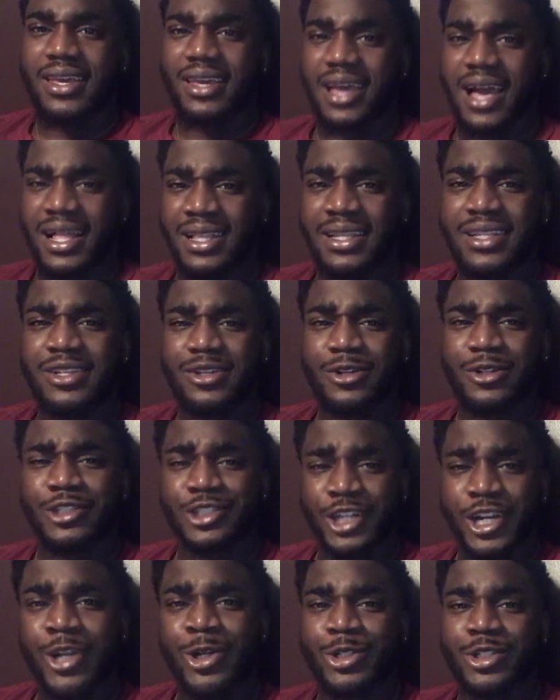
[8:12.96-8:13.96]
I need to go to
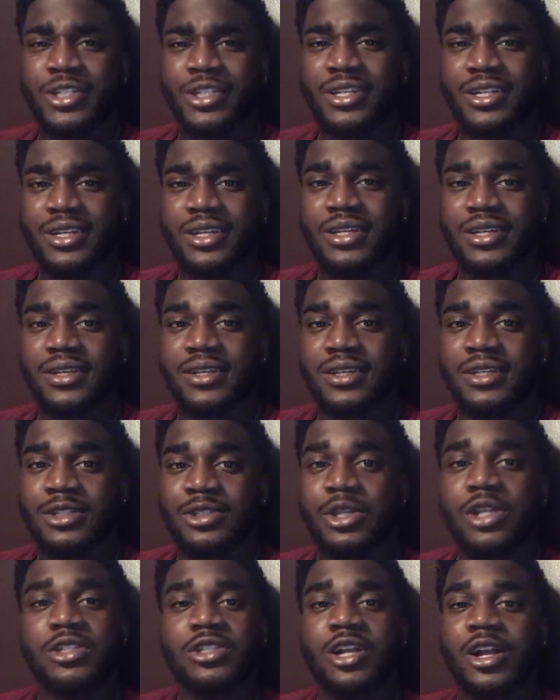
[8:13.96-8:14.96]
church. So
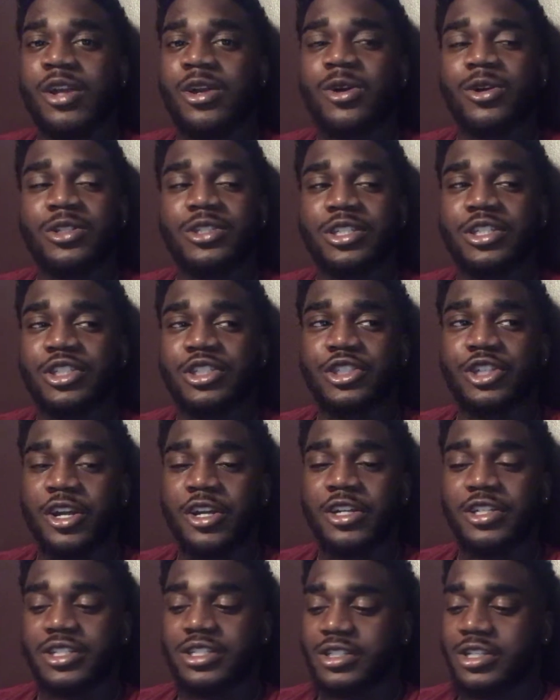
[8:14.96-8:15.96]
I started going to this
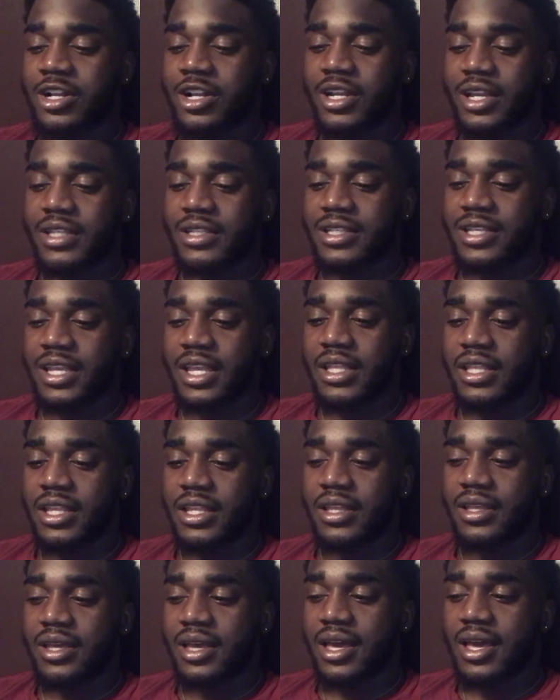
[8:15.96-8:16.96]
church. I started
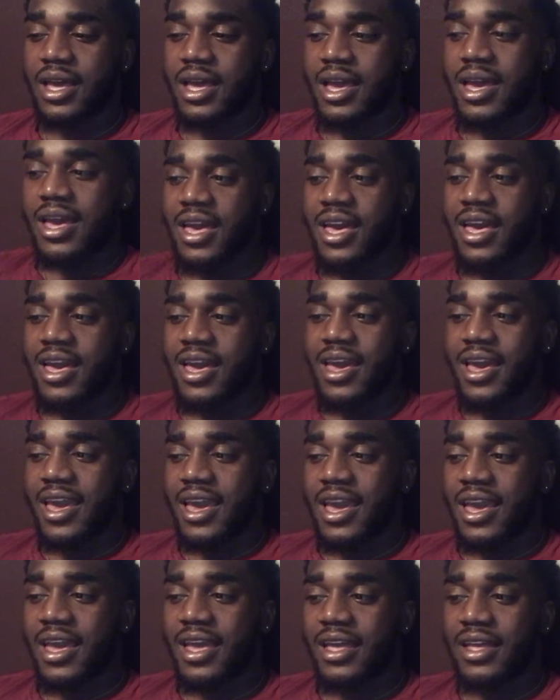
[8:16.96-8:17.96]
attending,
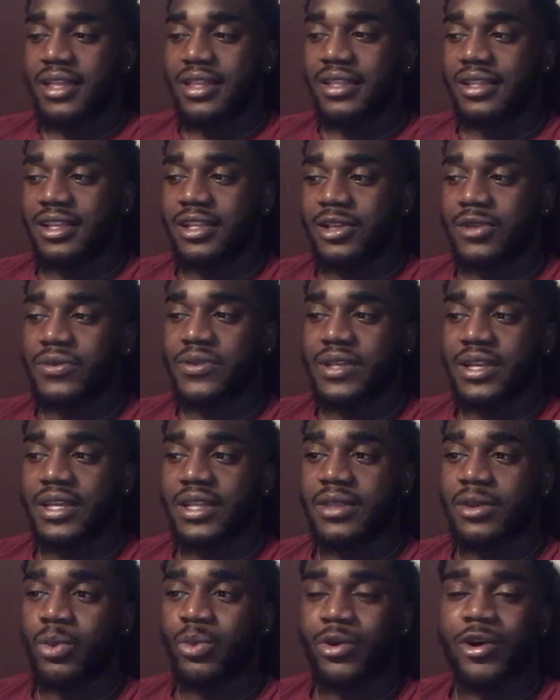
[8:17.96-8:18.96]
and you know what I'm saying,
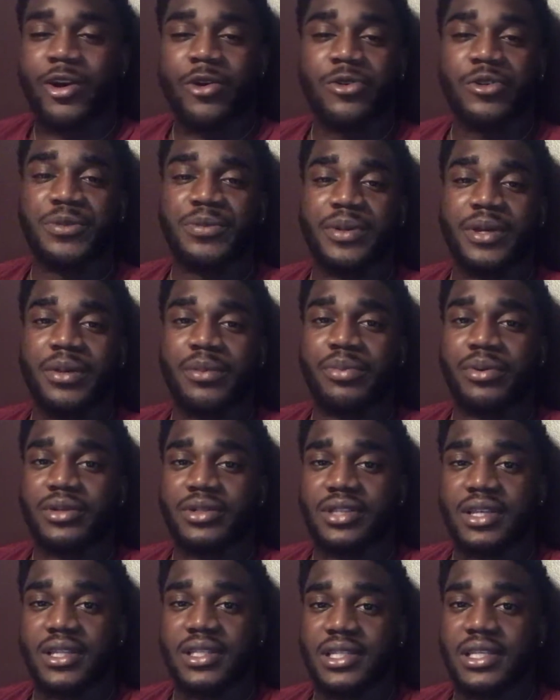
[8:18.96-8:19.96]
the word was being
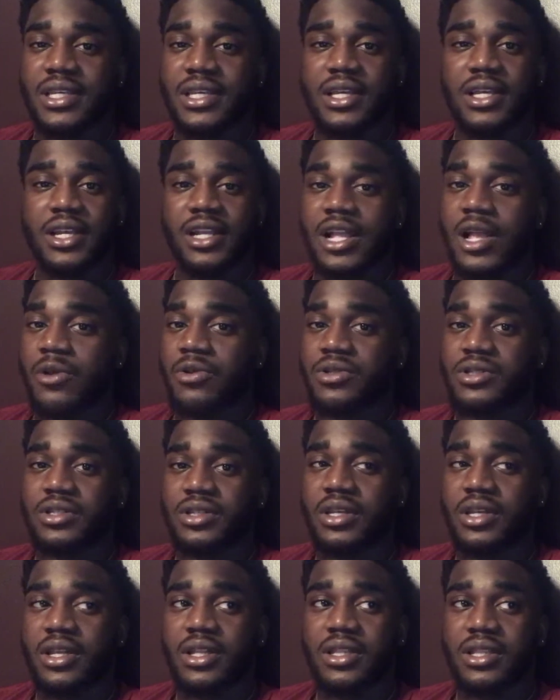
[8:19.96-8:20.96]
presented, and I was
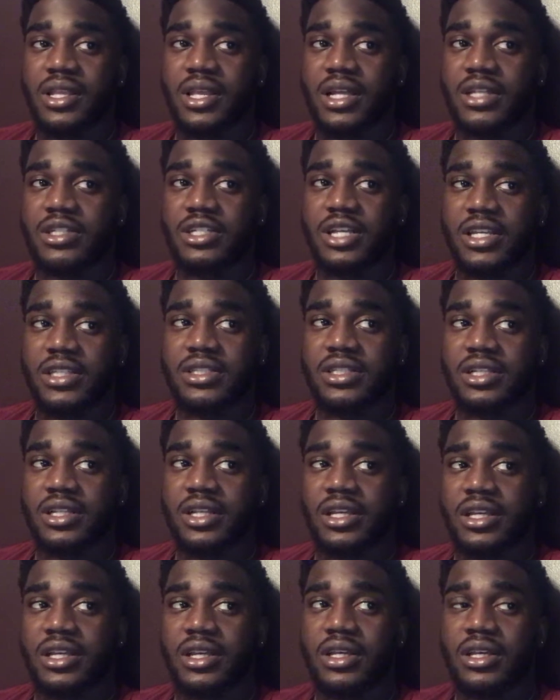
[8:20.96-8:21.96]
digesting
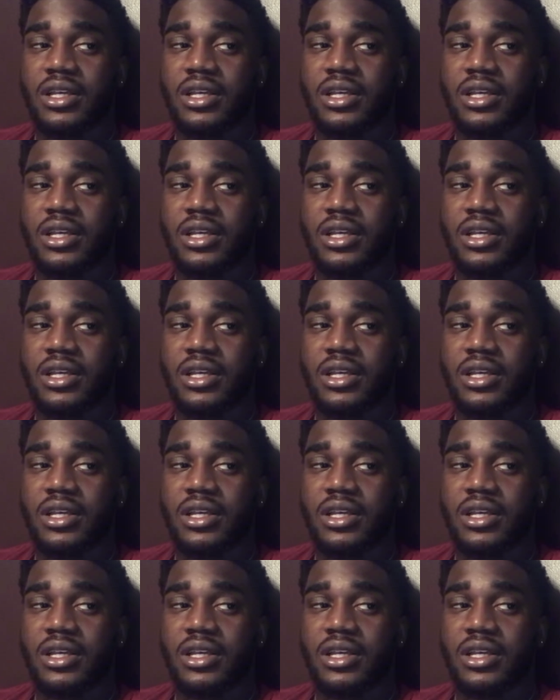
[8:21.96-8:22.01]
it.